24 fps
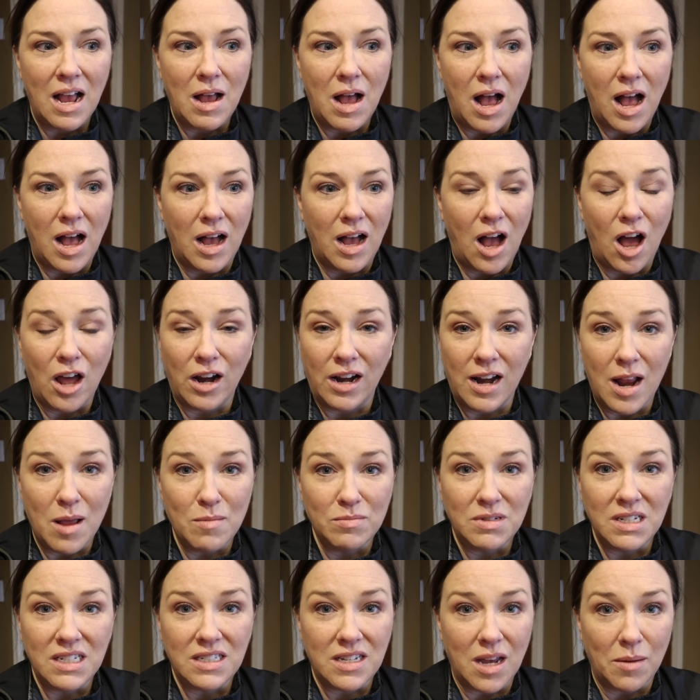uh, on an
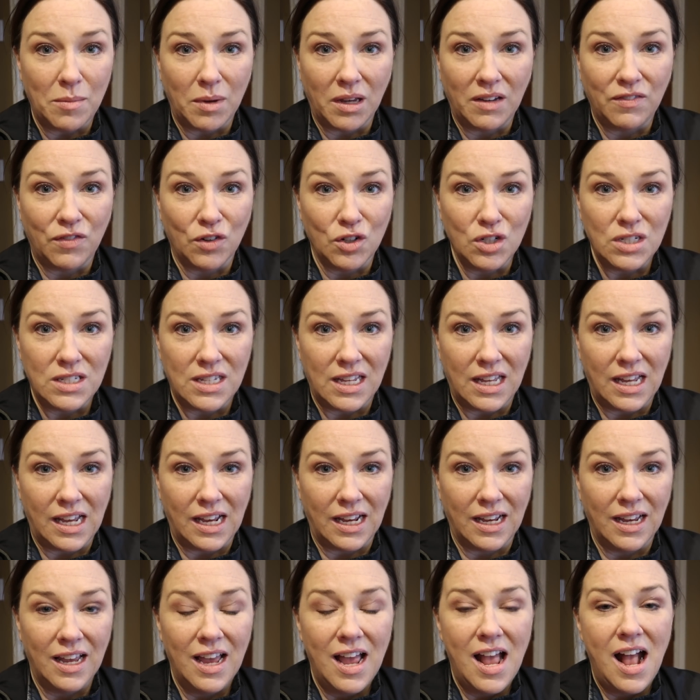empty stomach first
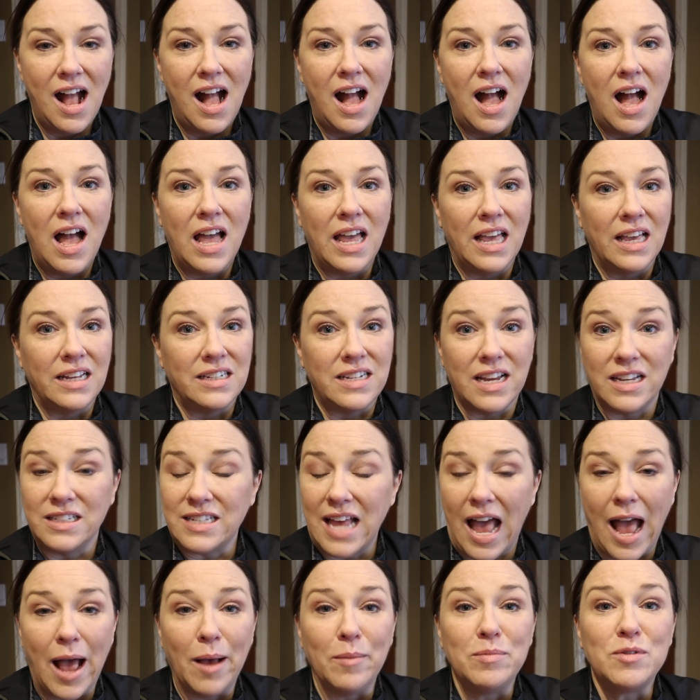thing. It does
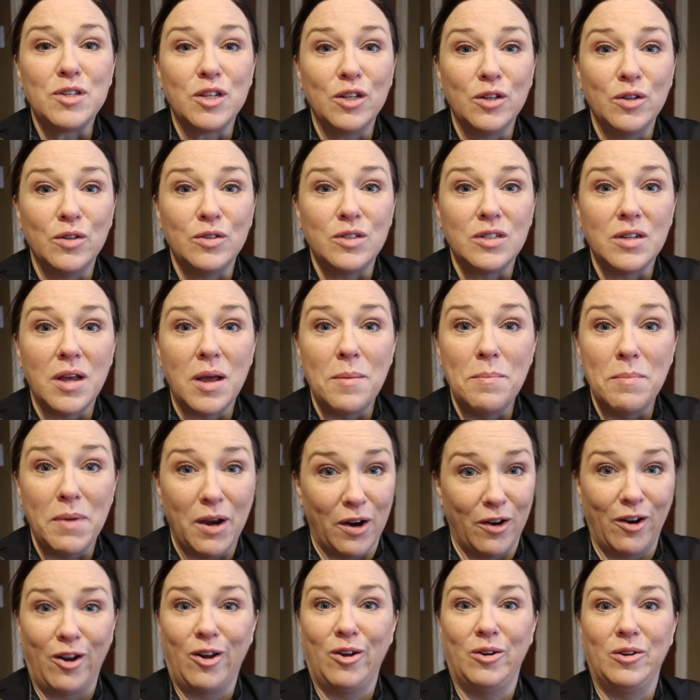absolute
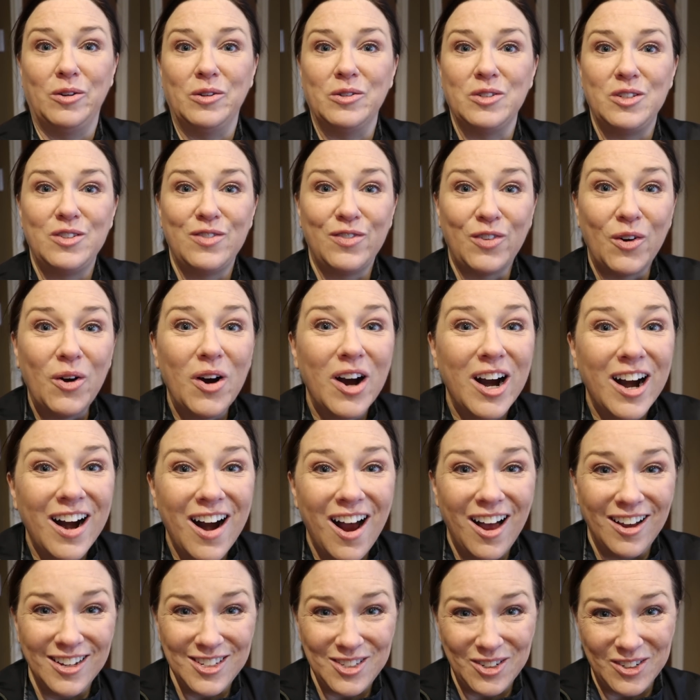miracles for
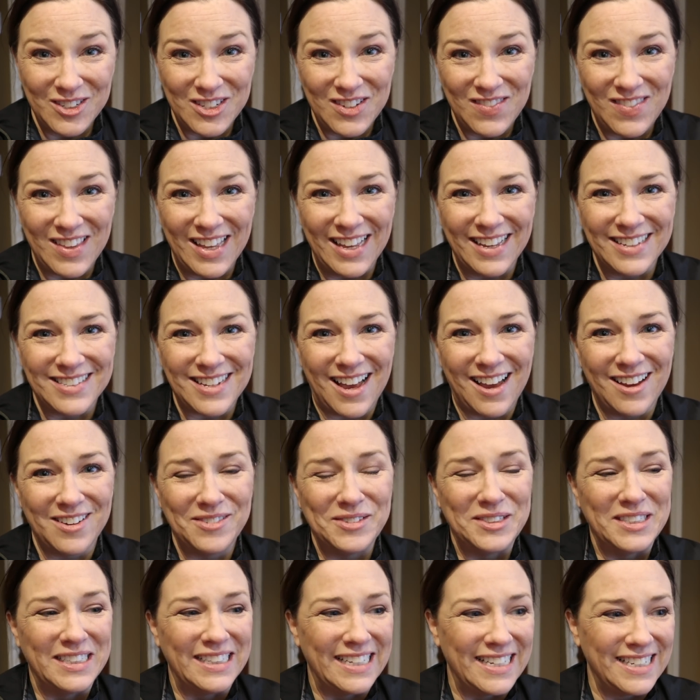all sorts of things. I
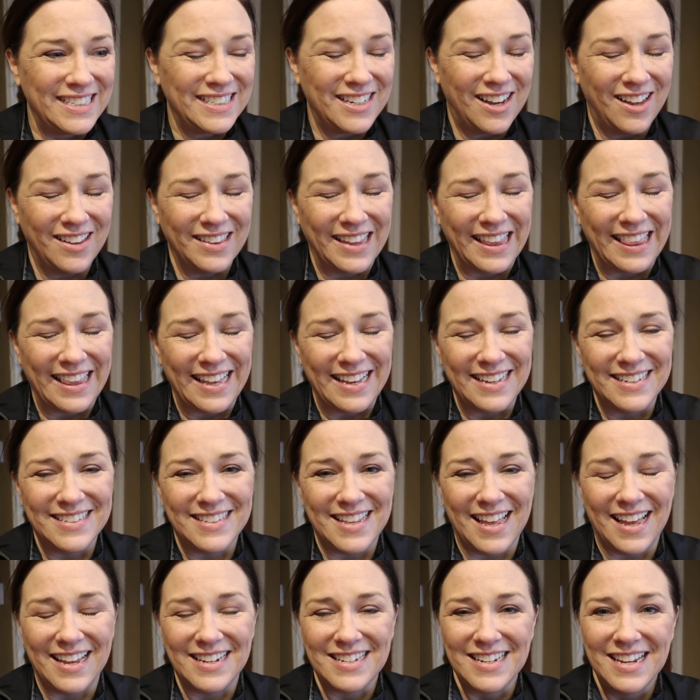will list all the things
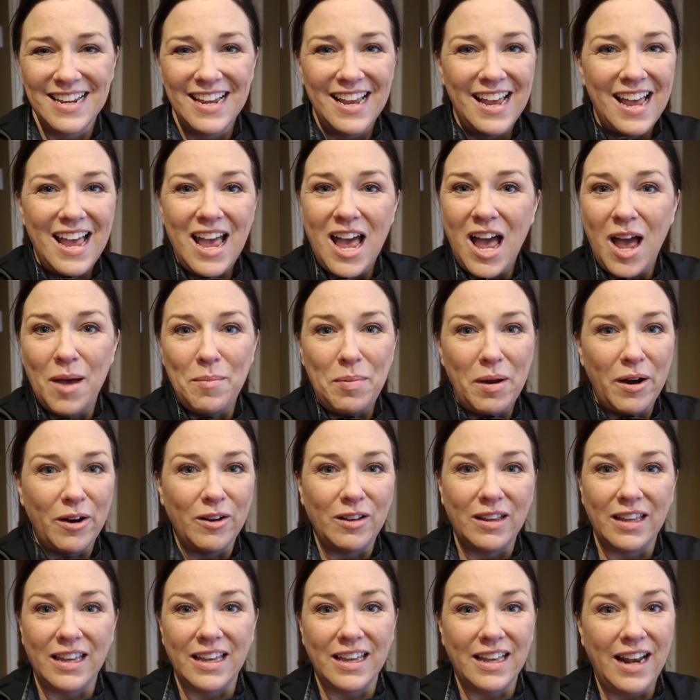that
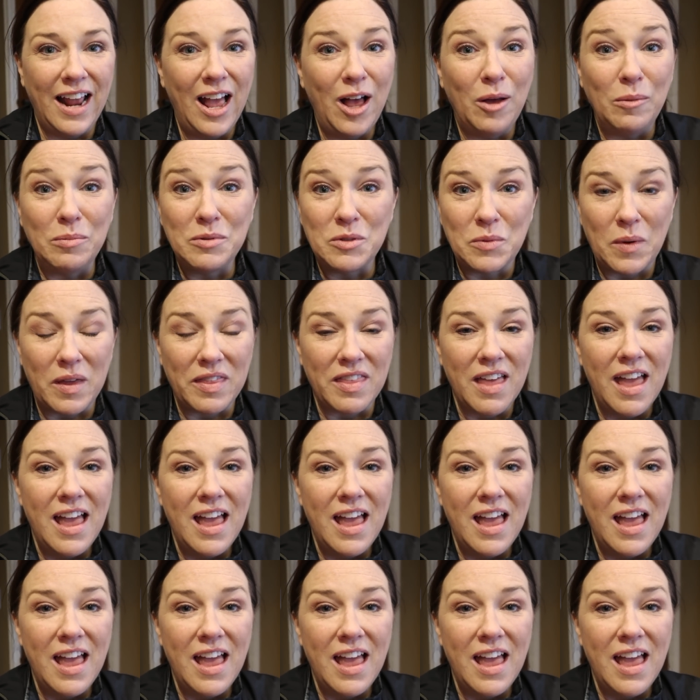apparently it helps with.